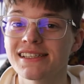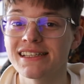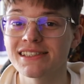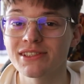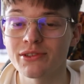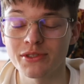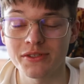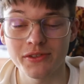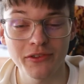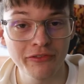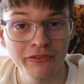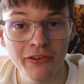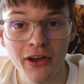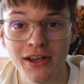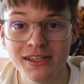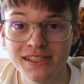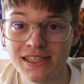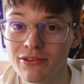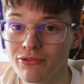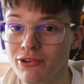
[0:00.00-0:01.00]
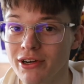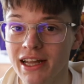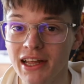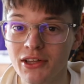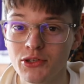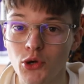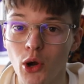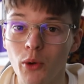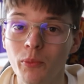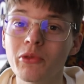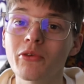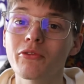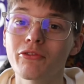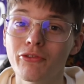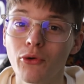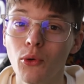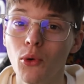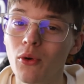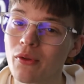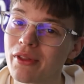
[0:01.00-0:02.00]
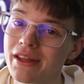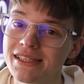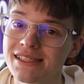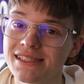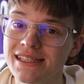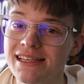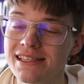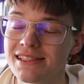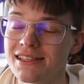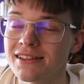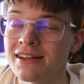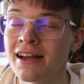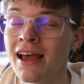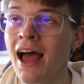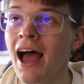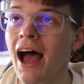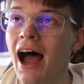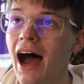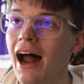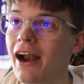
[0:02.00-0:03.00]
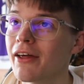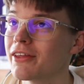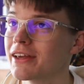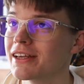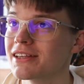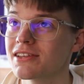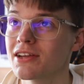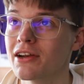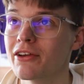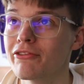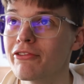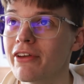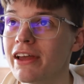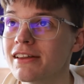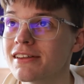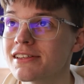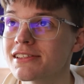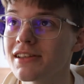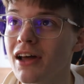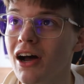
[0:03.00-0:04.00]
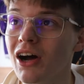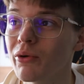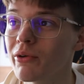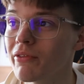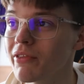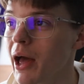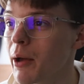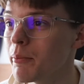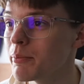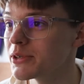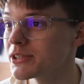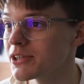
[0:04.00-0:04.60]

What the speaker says: as it was the first livery that dropped for this season, and I think it's only fitting to start with them.